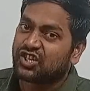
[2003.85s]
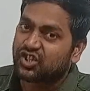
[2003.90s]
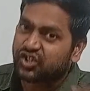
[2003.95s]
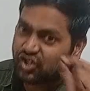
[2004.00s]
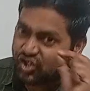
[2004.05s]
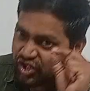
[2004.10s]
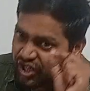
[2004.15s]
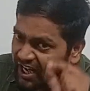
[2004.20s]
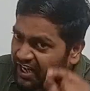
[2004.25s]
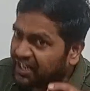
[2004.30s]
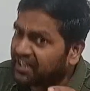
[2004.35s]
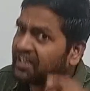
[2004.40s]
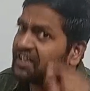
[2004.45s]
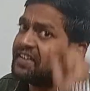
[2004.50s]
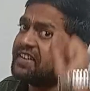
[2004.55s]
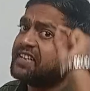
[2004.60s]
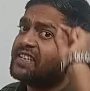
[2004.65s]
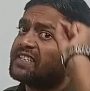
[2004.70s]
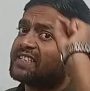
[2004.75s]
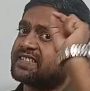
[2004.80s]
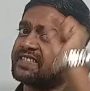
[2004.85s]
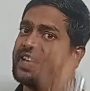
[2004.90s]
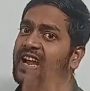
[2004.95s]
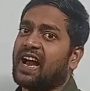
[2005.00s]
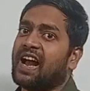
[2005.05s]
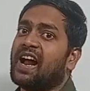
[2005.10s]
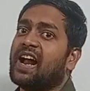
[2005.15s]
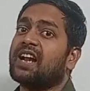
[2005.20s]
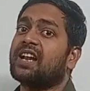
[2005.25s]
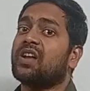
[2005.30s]
Strain is
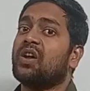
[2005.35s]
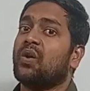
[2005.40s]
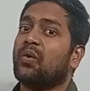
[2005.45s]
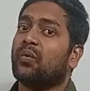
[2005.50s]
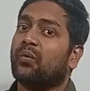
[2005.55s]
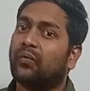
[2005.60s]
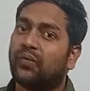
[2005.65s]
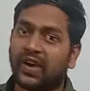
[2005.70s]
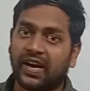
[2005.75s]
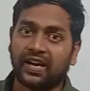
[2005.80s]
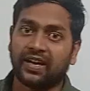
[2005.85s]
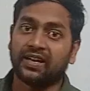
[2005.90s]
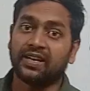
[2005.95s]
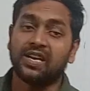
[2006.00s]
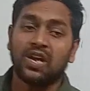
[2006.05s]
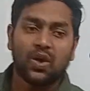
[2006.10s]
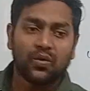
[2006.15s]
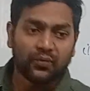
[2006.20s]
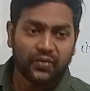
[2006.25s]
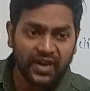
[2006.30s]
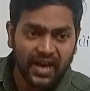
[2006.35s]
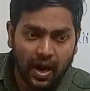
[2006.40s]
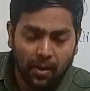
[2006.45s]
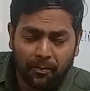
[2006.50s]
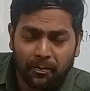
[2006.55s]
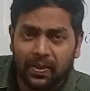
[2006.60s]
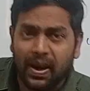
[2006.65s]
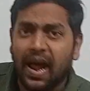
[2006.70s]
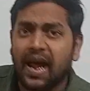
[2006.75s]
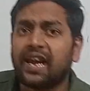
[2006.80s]
that when we
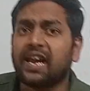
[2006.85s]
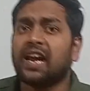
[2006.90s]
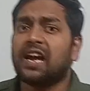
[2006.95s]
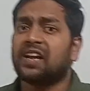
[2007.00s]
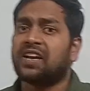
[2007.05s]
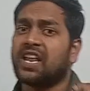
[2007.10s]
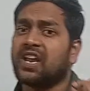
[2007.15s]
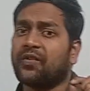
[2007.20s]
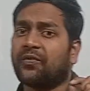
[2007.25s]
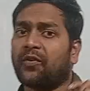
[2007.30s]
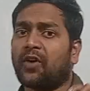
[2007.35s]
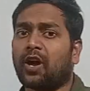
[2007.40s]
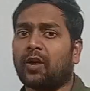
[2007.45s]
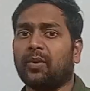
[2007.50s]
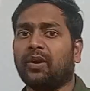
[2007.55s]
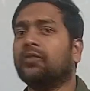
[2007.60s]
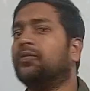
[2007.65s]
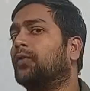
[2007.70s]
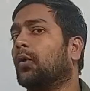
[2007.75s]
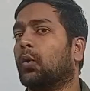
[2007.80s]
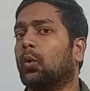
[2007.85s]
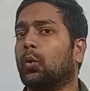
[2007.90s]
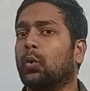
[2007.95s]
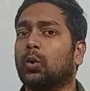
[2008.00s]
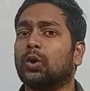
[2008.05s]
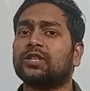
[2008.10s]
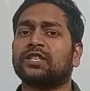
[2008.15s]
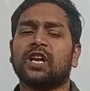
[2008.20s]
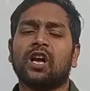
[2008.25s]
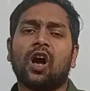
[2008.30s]
apply a deforming
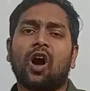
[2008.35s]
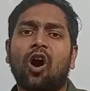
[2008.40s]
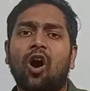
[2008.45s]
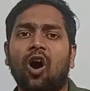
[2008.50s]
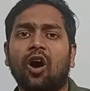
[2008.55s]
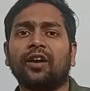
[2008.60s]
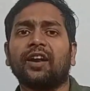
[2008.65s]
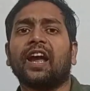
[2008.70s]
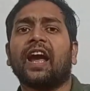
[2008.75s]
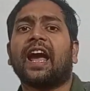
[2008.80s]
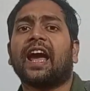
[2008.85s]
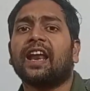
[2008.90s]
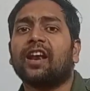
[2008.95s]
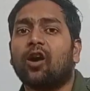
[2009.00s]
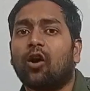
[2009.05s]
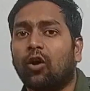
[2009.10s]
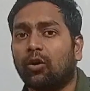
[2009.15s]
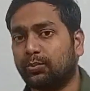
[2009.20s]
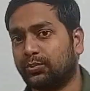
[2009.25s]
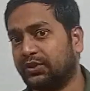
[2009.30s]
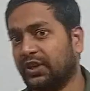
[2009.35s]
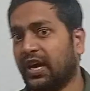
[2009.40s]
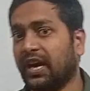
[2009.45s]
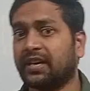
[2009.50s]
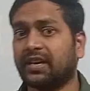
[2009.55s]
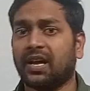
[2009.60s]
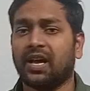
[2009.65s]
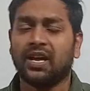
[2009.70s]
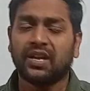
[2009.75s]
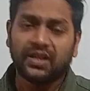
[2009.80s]
force on an
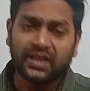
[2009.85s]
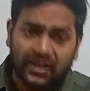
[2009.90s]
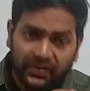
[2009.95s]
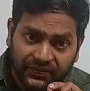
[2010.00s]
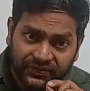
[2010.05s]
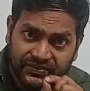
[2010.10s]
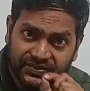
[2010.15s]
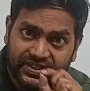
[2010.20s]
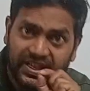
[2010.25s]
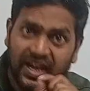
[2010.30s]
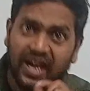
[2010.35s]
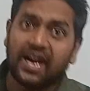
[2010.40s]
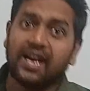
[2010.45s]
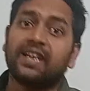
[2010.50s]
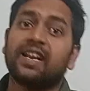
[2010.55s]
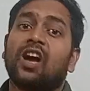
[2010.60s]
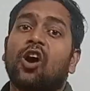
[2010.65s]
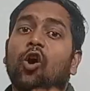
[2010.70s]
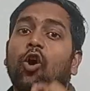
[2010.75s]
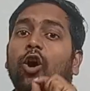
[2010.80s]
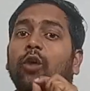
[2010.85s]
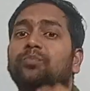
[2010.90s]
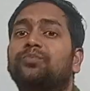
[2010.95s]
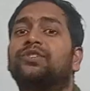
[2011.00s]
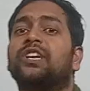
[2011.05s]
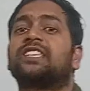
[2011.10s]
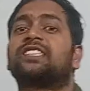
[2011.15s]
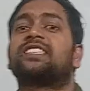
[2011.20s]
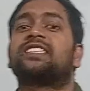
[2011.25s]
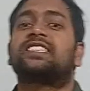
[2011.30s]
object, if that
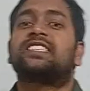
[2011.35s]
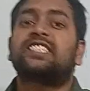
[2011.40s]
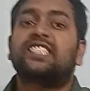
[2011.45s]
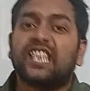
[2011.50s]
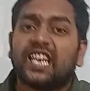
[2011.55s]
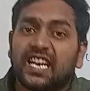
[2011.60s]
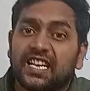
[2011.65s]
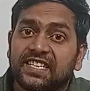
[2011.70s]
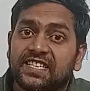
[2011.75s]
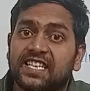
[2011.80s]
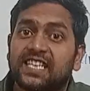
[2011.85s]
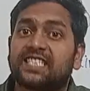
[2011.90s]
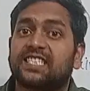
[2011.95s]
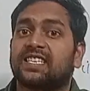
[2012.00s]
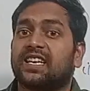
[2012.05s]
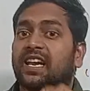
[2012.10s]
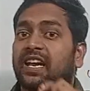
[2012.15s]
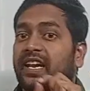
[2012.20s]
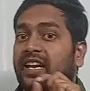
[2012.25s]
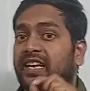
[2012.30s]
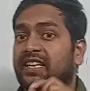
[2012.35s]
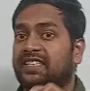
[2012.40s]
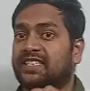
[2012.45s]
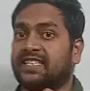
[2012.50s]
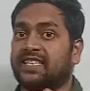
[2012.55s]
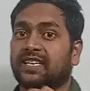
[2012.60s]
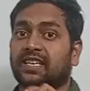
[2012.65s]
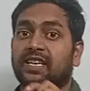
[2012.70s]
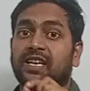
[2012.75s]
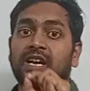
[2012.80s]
object changes
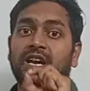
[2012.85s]
its